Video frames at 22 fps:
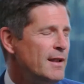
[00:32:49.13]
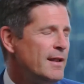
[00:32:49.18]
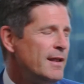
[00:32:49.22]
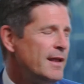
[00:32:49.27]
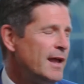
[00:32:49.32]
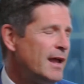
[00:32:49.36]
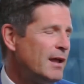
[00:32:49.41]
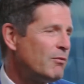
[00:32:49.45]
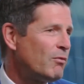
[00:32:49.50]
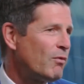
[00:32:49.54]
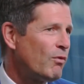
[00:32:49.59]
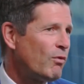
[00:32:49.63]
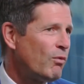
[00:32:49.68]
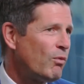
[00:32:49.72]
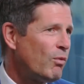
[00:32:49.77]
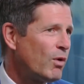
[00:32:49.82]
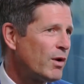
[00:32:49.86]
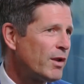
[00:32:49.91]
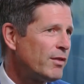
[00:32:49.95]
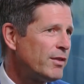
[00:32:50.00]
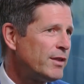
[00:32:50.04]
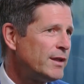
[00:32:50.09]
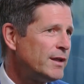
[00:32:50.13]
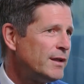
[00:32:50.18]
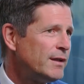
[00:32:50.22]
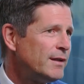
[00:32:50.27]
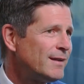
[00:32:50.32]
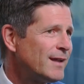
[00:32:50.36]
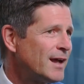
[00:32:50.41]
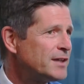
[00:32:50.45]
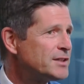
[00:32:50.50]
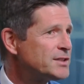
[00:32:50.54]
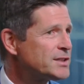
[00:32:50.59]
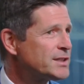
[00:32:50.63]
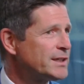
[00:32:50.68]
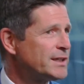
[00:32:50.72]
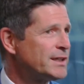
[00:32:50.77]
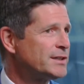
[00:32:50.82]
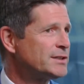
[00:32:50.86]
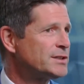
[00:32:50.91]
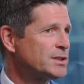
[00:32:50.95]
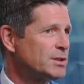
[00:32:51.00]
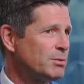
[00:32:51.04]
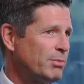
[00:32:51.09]
And one of the nice
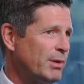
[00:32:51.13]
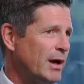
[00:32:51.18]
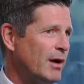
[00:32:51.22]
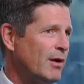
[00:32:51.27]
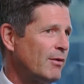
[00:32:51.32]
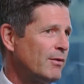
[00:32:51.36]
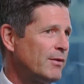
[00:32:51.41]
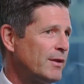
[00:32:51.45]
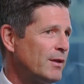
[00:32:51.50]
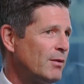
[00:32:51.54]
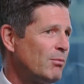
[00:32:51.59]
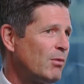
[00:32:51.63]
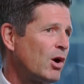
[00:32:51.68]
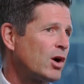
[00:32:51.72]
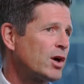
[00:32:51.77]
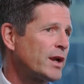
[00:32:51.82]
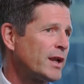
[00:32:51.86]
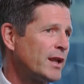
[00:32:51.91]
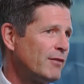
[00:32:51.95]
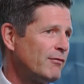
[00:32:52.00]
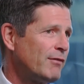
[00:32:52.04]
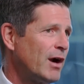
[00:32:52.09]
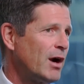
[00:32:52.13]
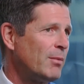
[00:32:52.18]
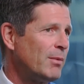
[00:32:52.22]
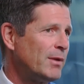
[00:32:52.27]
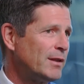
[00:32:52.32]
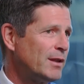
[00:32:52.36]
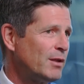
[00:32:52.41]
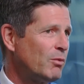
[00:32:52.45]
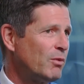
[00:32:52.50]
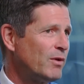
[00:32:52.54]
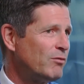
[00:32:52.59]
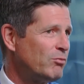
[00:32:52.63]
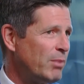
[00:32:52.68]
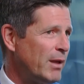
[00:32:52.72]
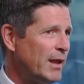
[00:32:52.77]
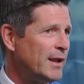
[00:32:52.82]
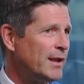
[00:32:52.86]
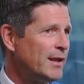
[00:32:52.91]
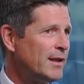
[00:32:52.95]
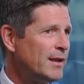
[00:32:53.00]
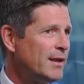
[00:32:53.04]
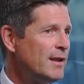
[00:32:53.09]
things about the market environment that we've
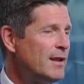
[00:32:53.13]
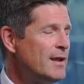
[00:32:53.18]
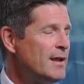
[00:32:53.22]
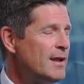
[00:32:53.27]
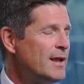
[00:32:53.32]
been in